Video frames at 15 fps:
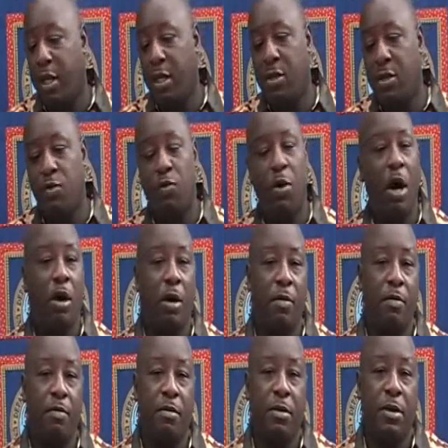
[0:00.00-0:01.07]
please
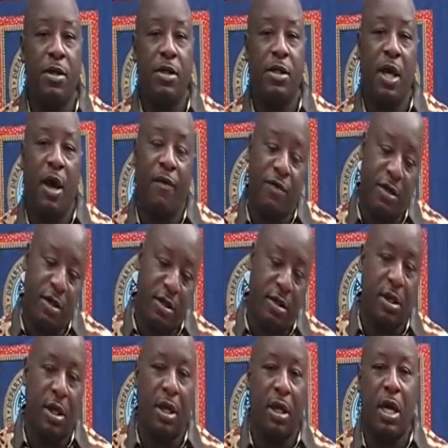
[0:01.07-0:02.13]
welcome yourself to
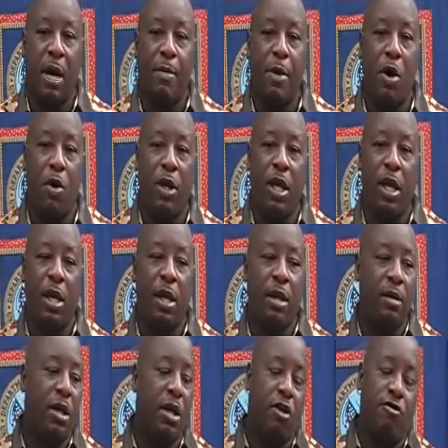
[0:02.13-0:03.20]
come on
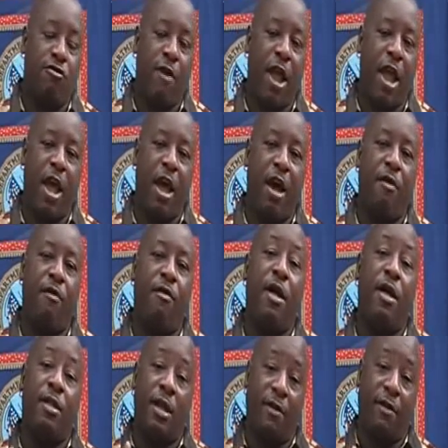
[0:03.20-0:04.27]
in, look around.
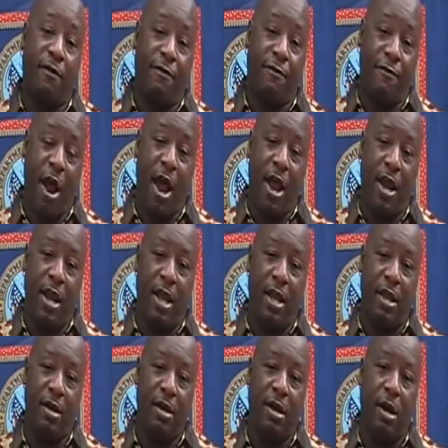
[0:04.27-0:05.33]
That's
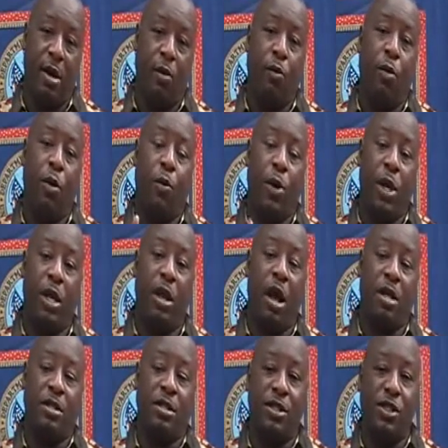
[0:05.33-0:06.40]
Friday when we
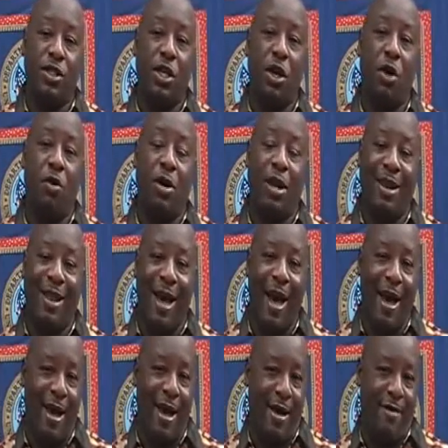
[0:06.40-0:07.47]
launch this show
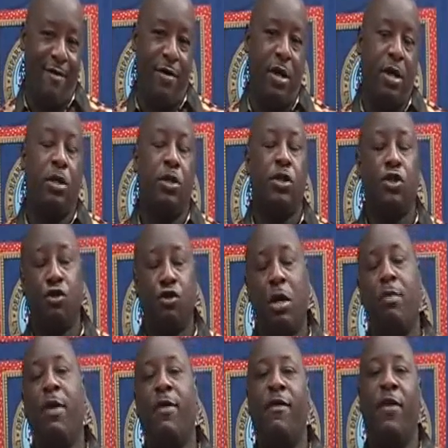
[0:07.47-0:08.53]
live,
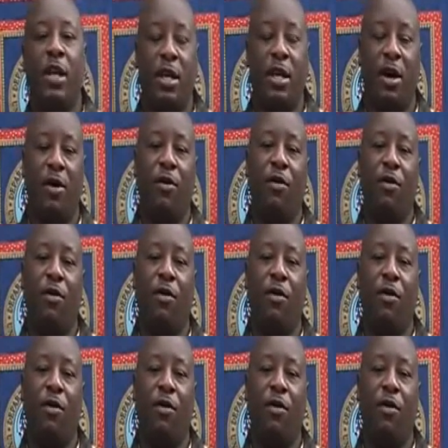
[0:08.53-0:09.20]
streaming video